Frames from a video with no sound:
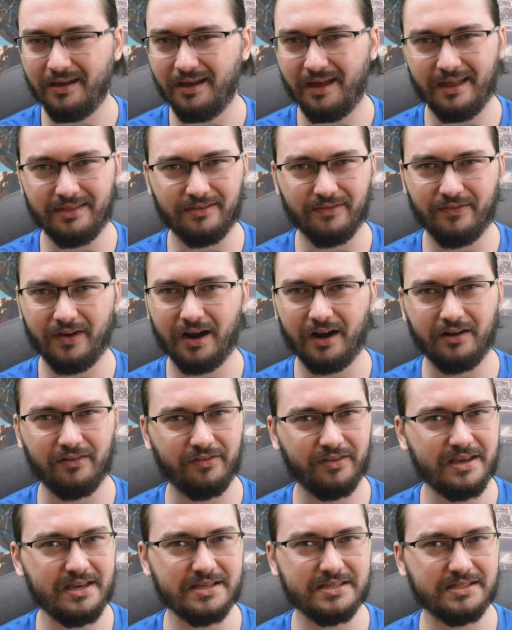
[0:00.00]
at the very
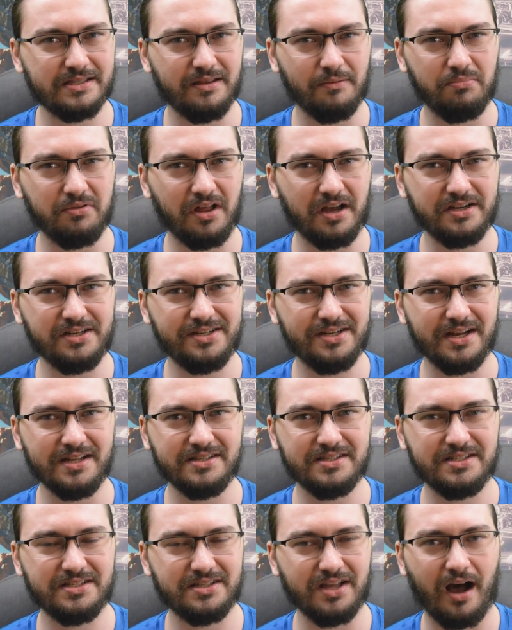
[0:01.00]
least, the bloodshed
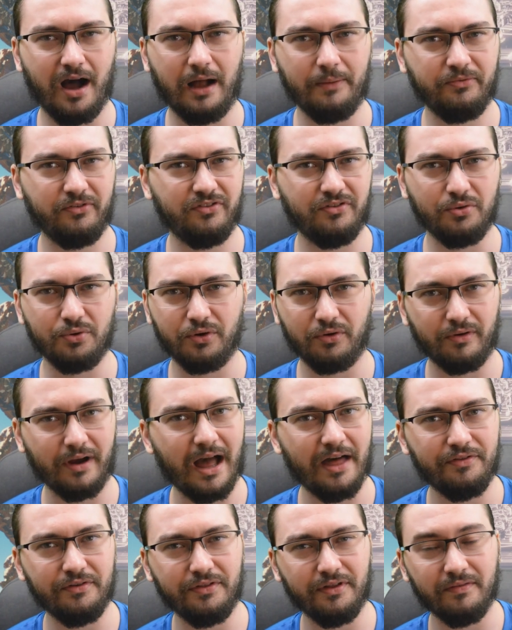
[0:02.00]
stops sooner
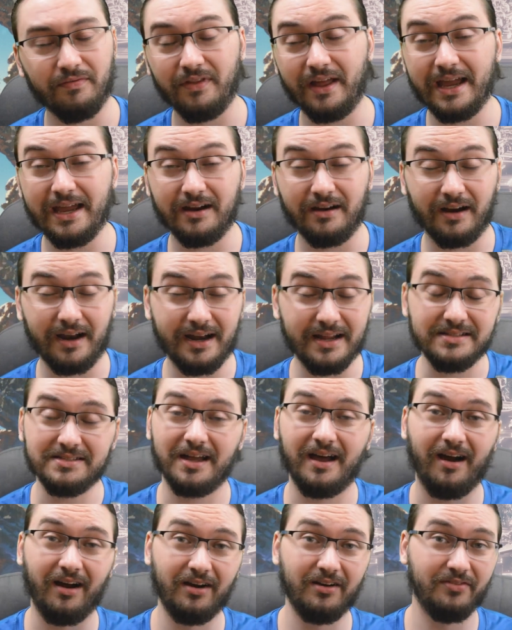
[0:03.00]
rather than later. And it's
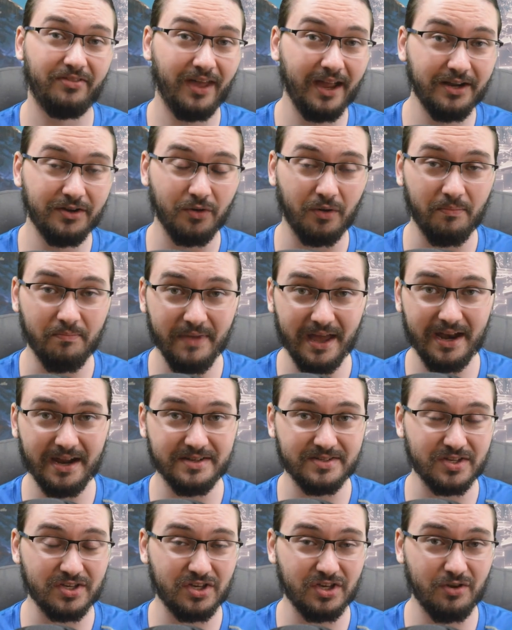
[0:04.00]
a hard thing to admit
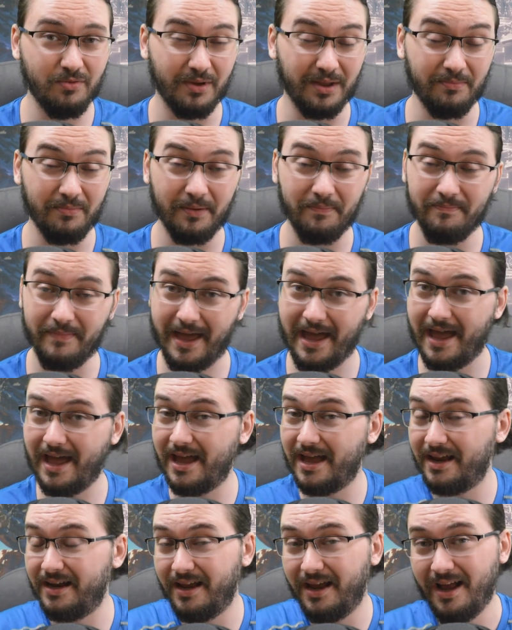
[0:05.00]
as a human, but
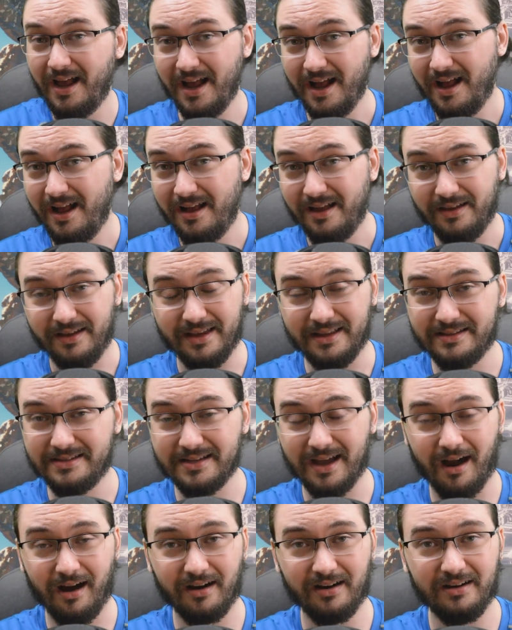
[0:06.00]
man, it's
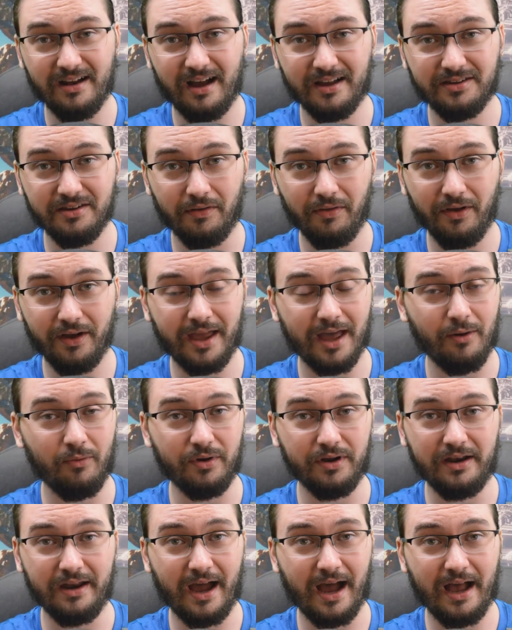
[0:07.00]
hard not to look at
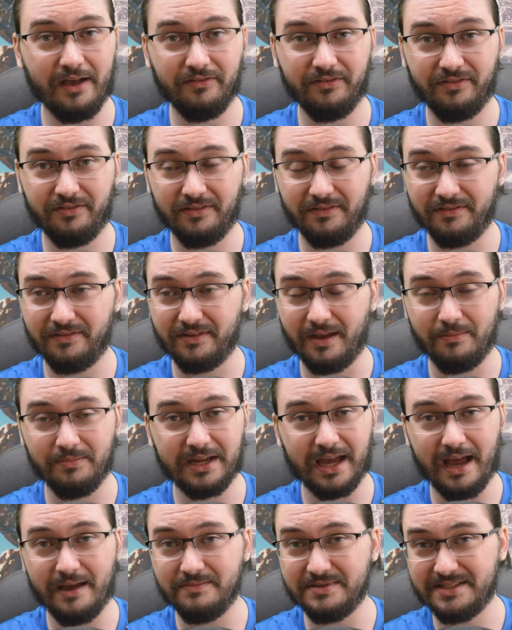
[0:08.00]
what Knives
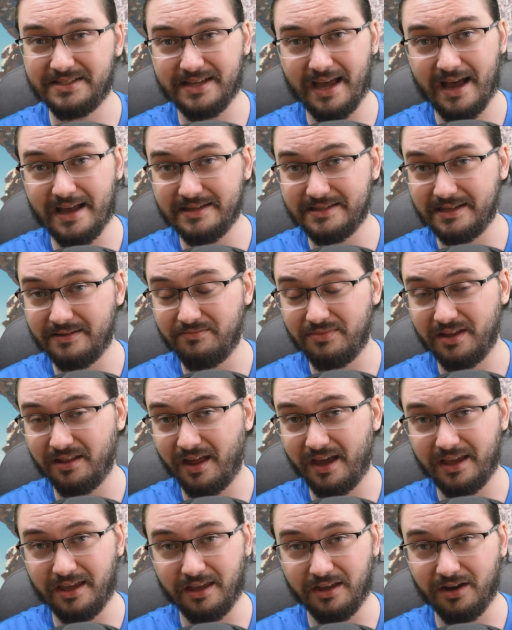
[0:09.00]
sometimes says and be
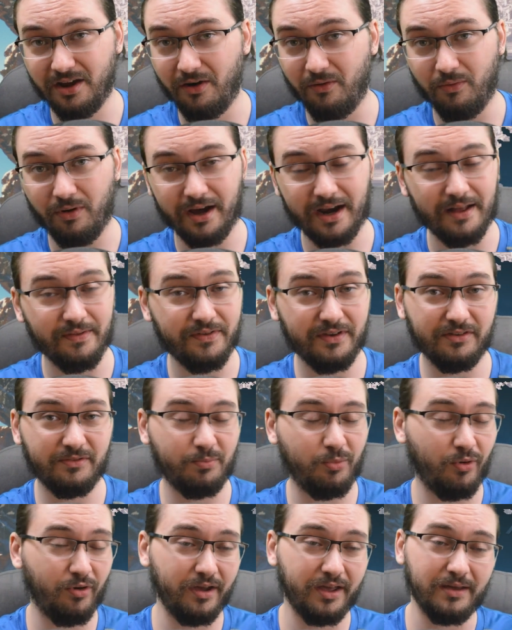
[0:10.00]
like, you know what, at this
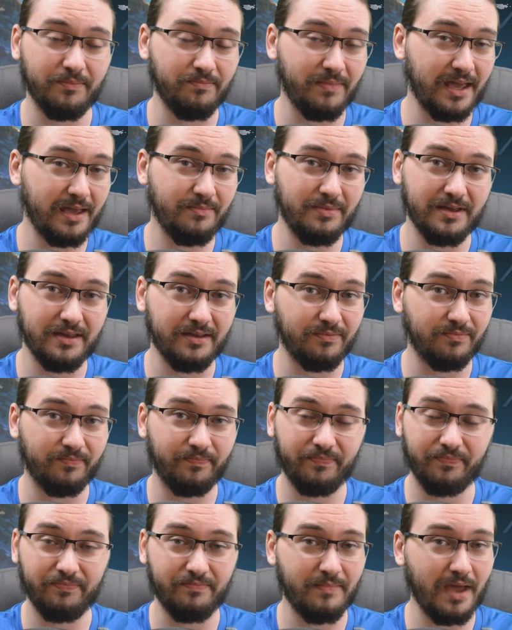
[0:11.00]
point, maybe
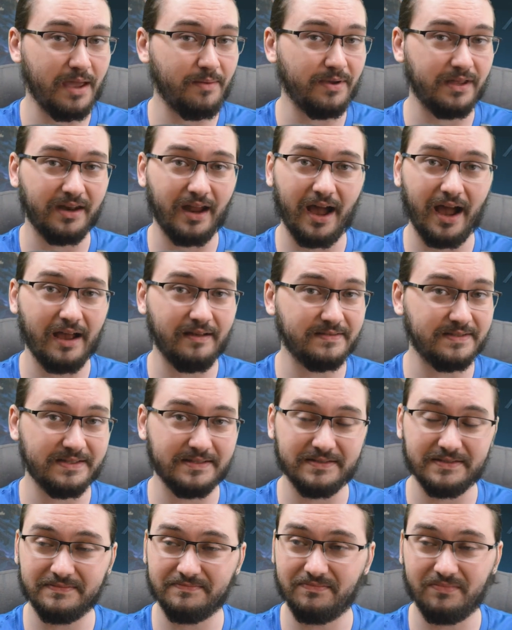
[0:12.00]
maybe Knives
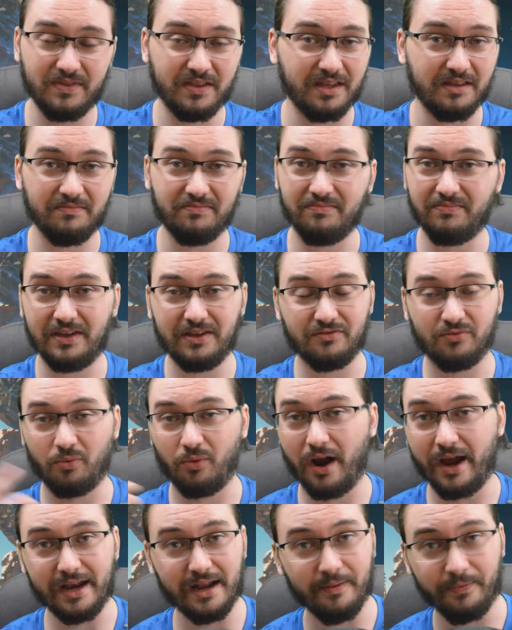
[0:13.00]
is he, he's
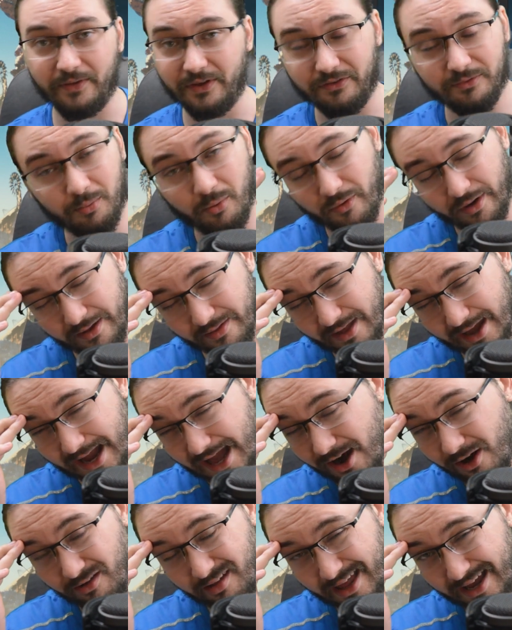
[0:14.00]
right at this point. Like, I
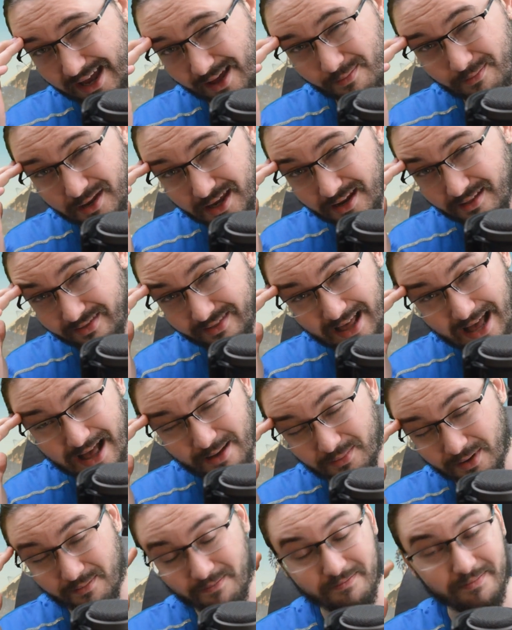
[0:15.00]
don't like admitting
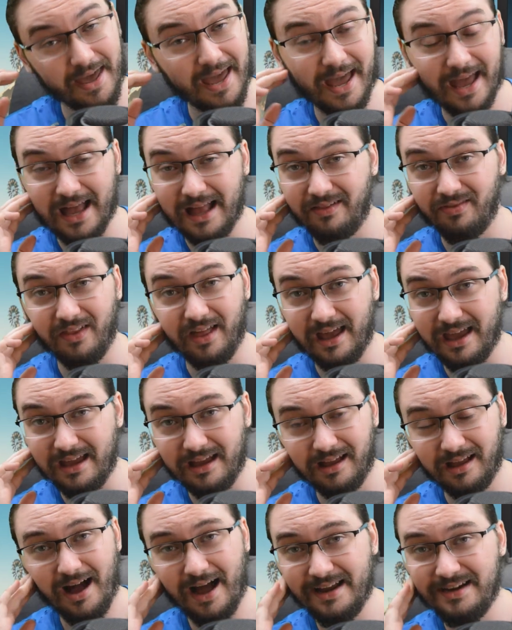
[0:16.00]
that, but man,
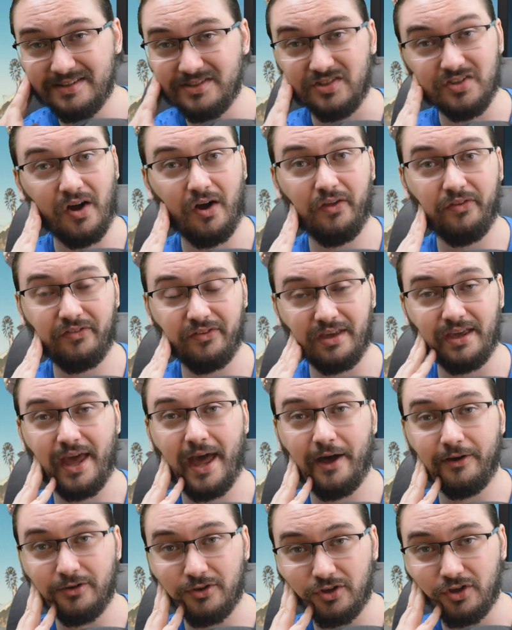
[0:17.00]
like, I just don't see
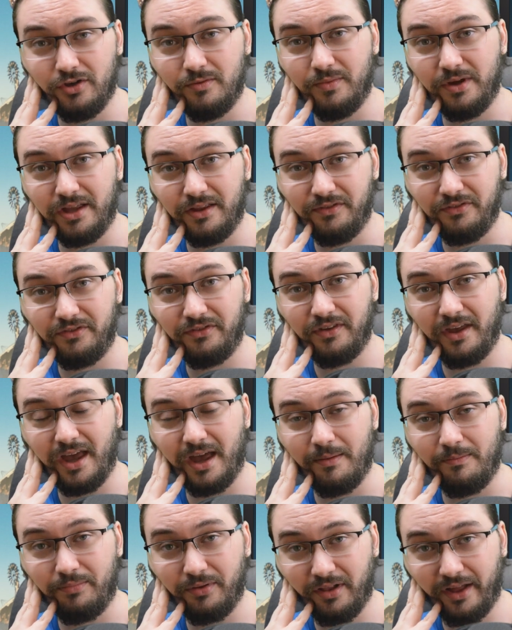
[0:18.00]
how humans
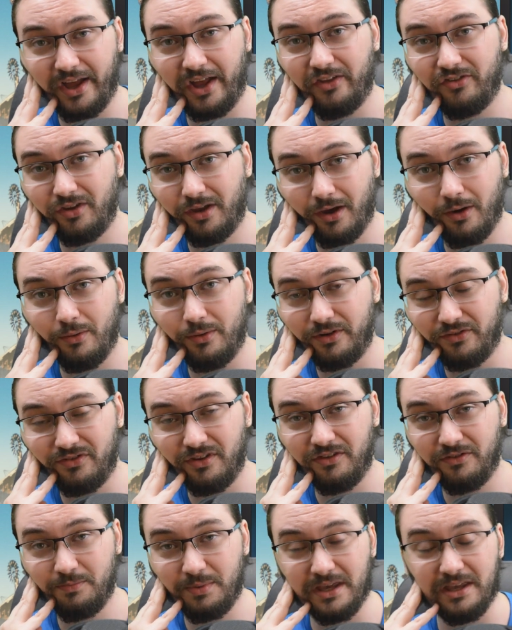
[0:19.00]
and plants
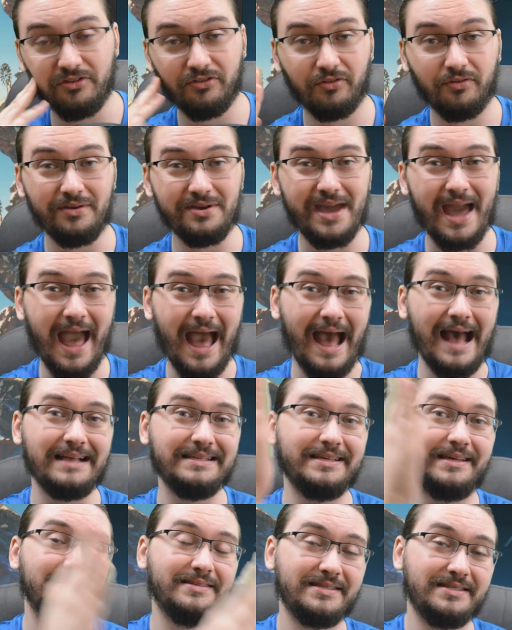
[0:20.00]
coexist peacefully
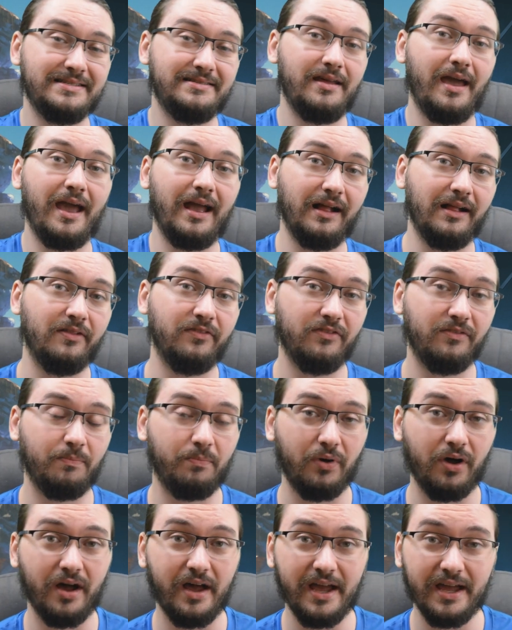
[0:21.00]
as it stands.
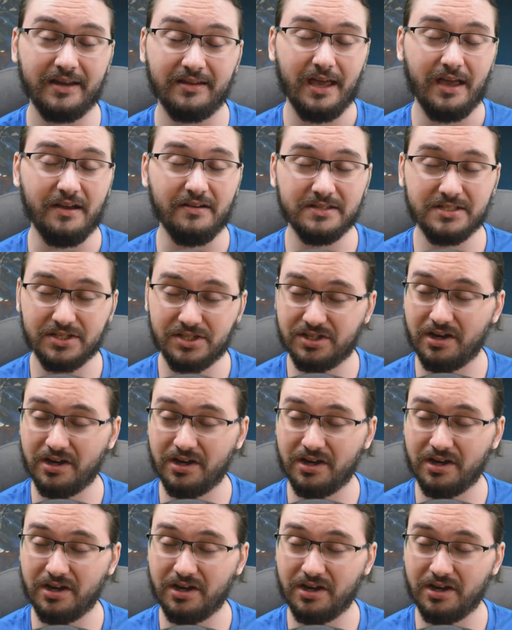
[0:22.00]
But it was a